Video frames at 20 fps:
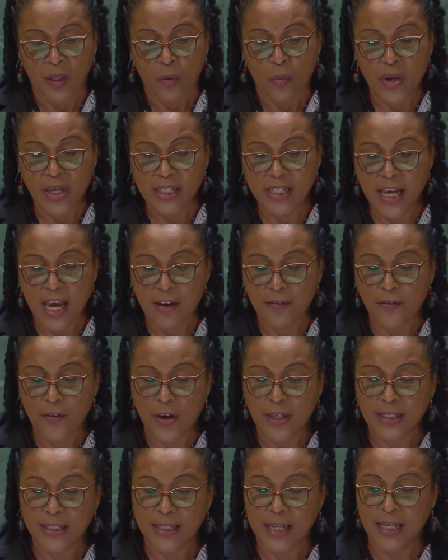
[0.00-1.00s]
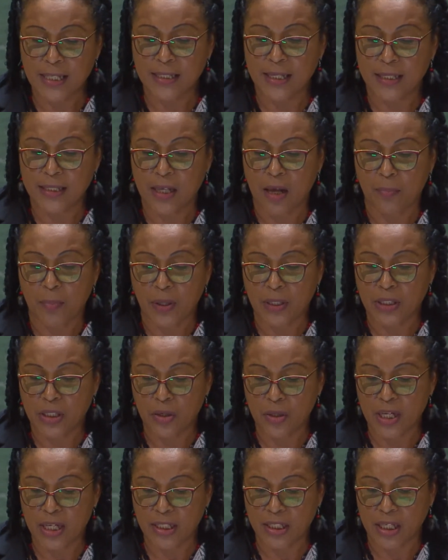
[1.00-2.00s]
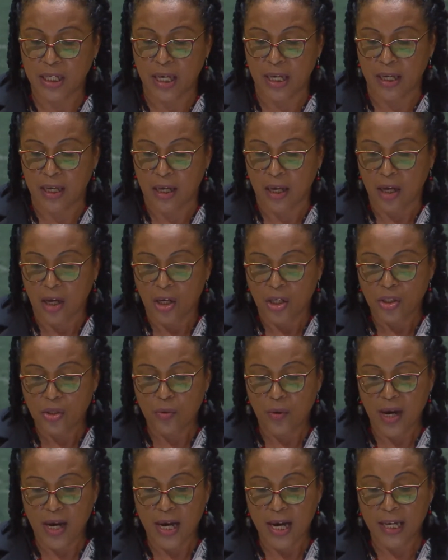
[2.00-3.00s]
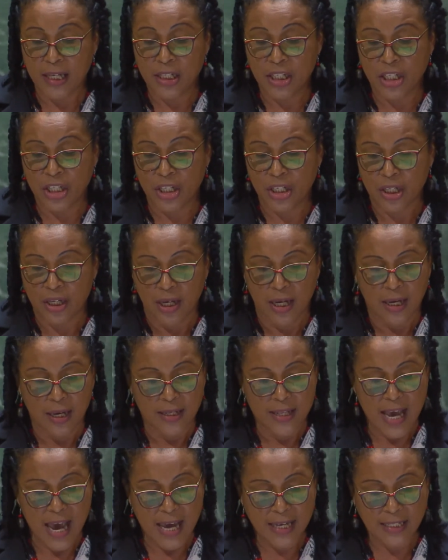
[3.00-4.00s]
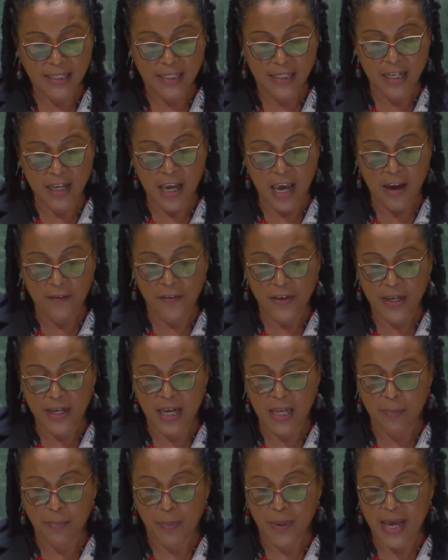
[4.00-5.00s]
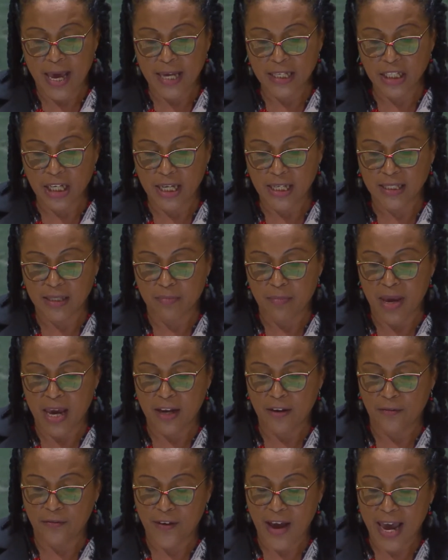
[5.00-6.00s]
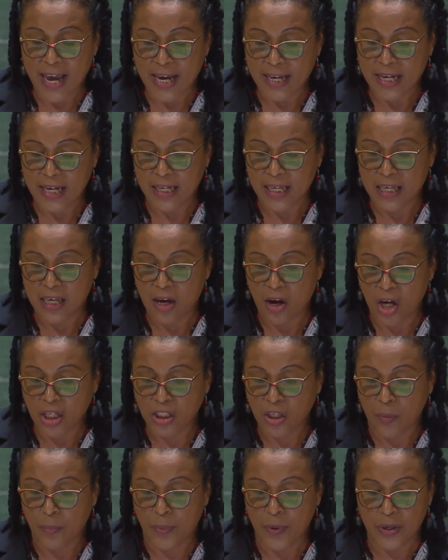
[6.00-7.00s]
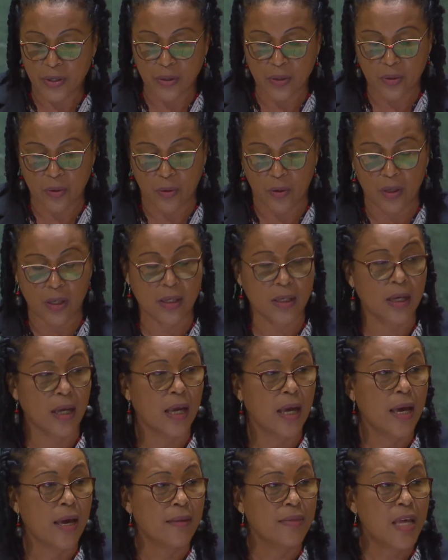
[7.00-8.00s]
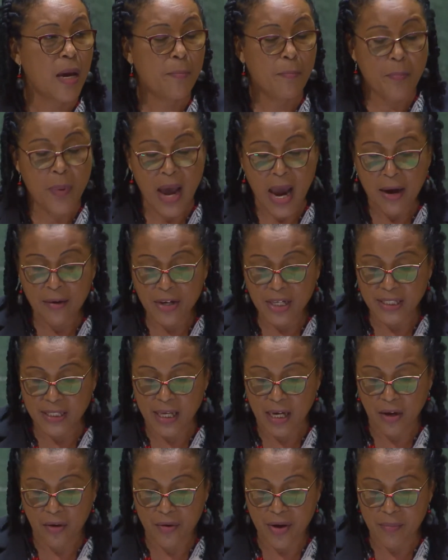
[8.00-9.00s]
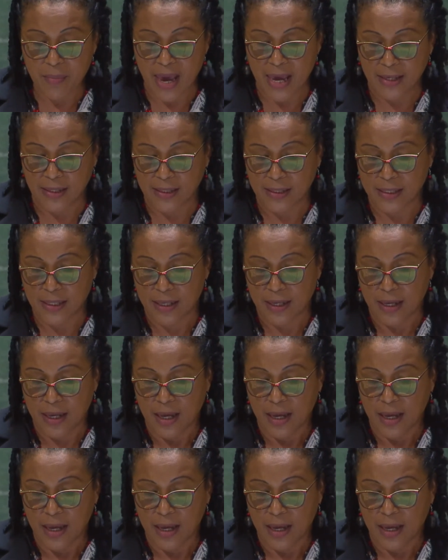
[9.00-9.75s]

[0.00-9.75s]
We therefore seize this opportunity to urge that the ethical pledges made via the Kyoto Protocol, the Paris Agreement,